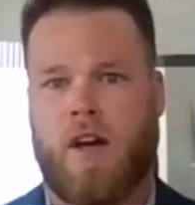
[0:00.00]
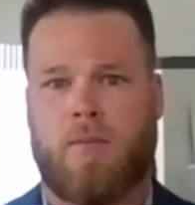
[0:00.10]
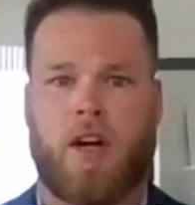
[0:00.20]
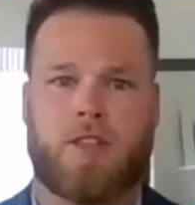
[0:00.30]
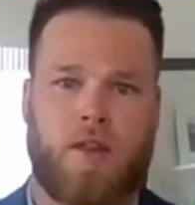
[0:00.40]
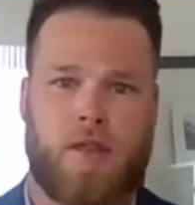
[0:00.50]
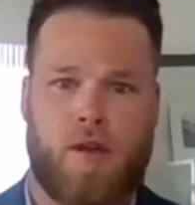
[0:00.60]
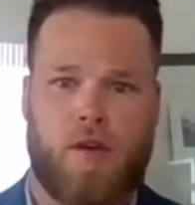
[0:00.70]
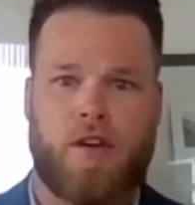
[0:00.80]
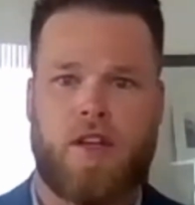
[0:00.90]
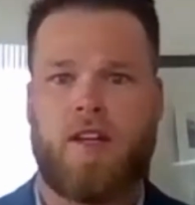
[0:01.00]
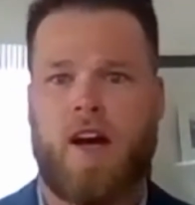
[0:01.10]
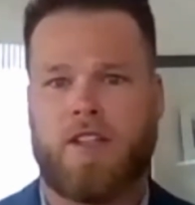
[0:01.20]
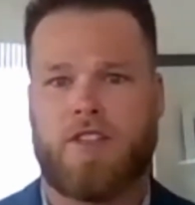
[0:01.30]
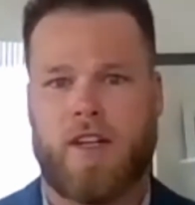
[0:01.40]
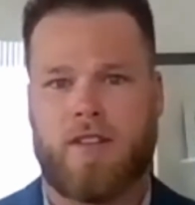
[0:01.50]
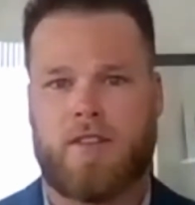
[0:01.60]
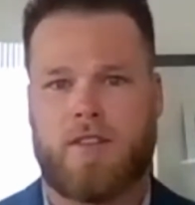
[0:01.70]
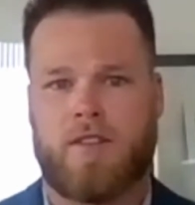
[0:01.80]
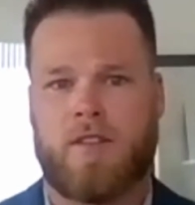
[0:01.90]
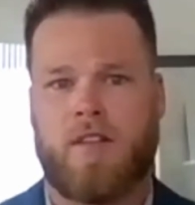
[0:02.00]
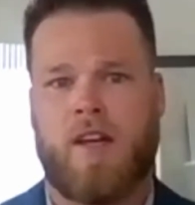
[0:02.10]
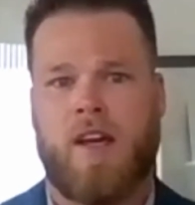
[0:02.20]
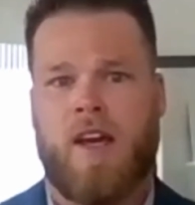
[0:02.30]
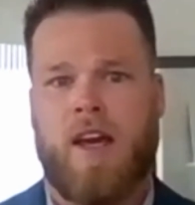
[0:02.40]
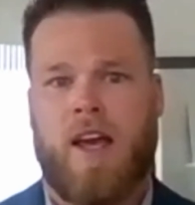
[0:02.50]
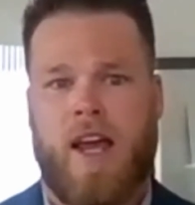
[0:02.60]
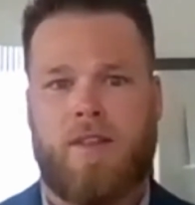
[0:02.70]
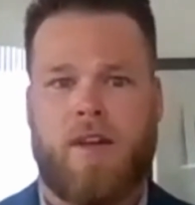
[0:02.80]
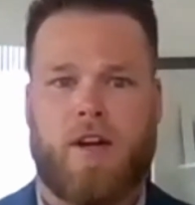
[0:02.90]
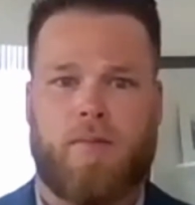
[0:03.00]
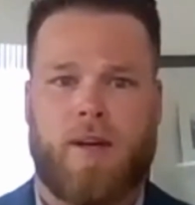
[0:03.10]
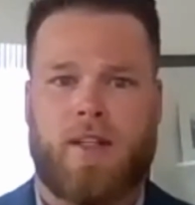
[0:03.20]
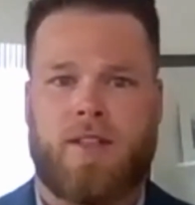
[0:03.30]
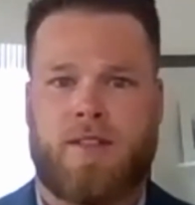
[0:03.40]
approximately 30 hygienists, 8 therapists,